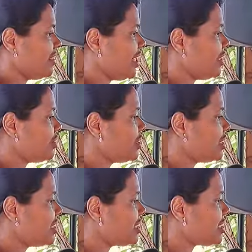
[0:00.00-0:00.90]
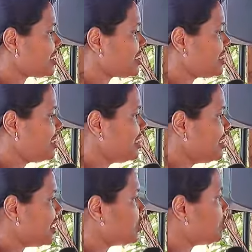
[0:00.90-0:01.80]
Thank you, Jesus. Thank you,
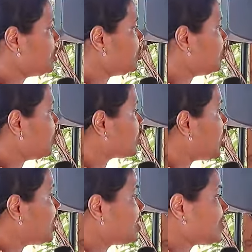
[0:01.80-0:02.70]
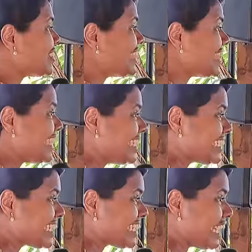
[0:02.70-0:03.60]
Jesus. That's what you wrote. God's word
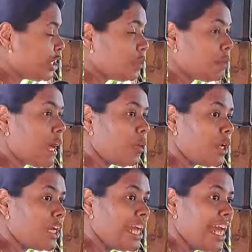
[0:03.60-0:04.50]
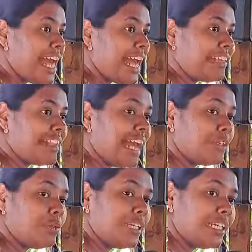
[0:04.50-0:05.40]
is creative power, and that
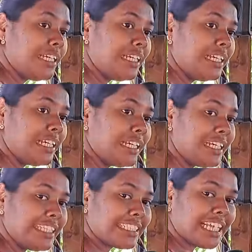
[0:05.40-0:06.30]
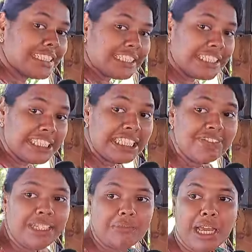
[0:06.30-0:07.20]
word is
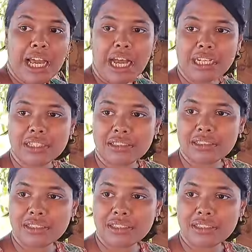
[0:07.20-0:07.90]
conceived in my heart.